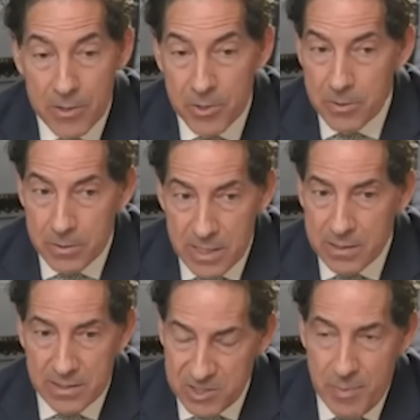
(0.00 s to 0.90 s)

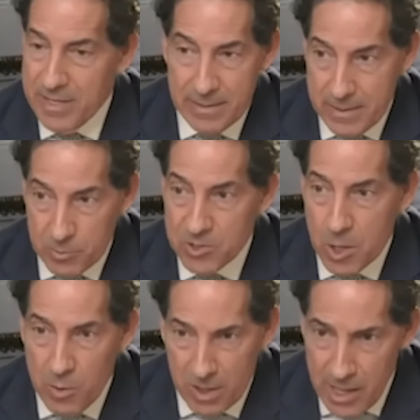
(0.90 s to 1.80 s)
legally speaking, there was
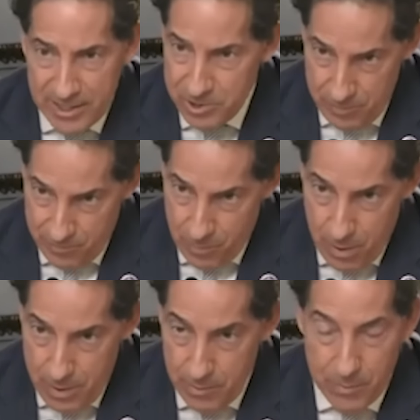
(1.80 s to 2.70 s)
no election
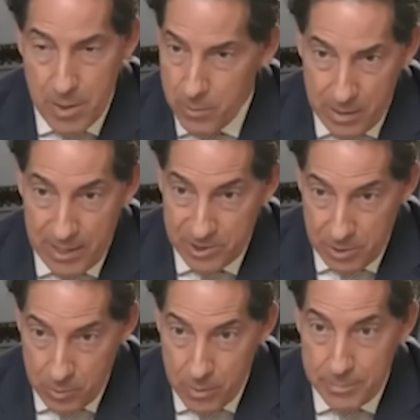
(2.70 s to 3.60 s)
fraud or no
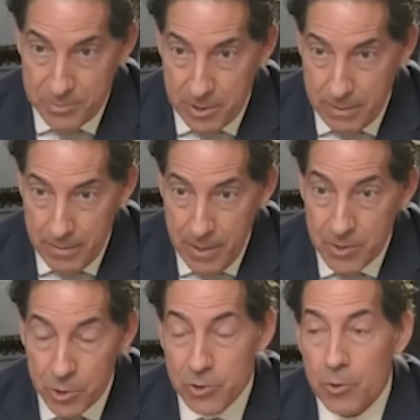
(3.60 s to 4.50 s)
election corruption.
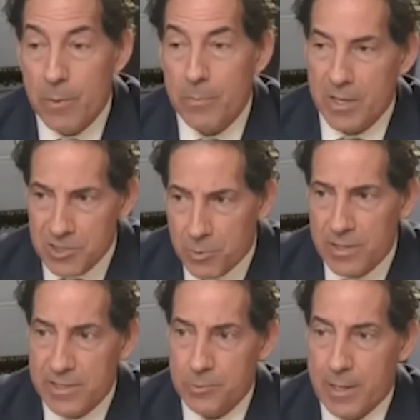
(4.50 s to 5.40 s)
But let's
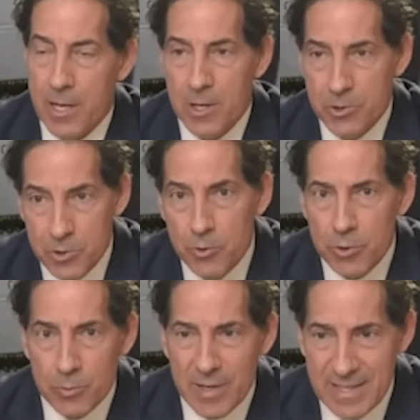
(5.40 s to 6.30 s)
put it this way. Do you
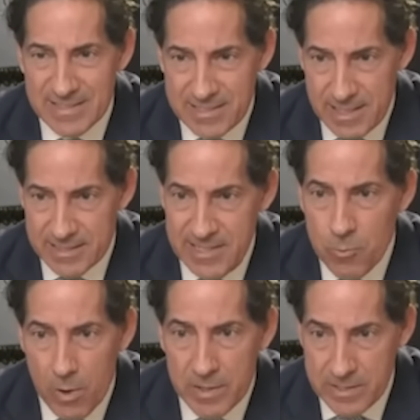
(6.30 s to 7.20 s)
agree that
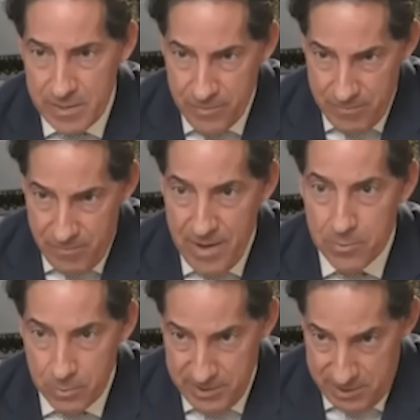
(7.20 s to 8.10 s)
61 different
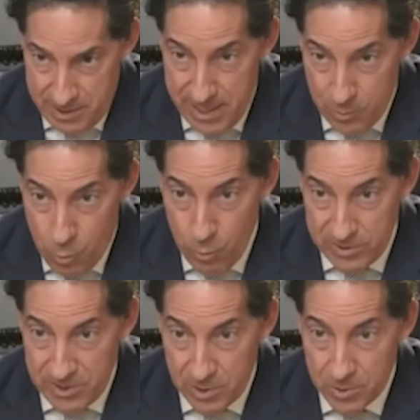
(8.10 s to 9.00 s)
federal and state
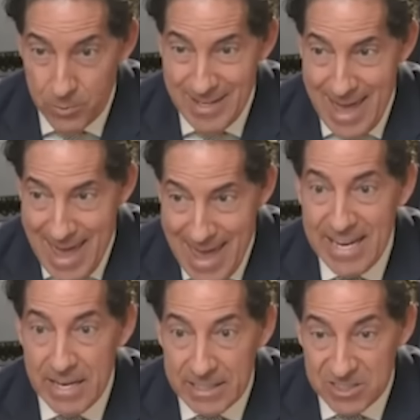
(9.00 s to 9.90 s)
courts, including
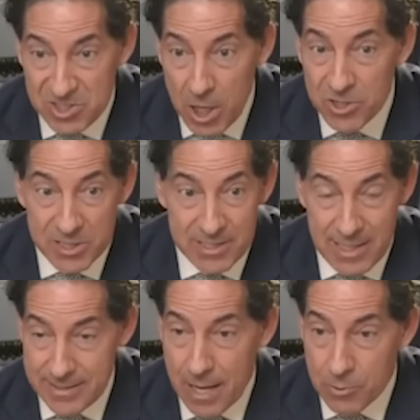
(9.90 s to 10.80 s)
8 judges
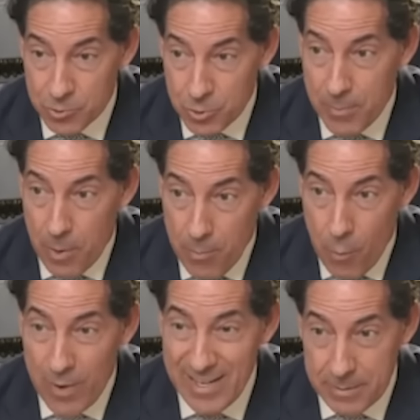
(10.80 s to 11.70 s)
that Donald Trump
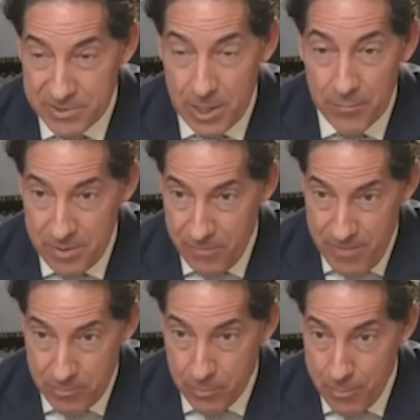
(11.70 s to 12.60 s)
appointed himself to the
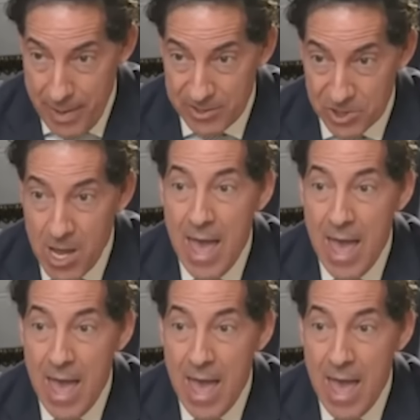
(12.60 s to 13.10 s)
federal bench,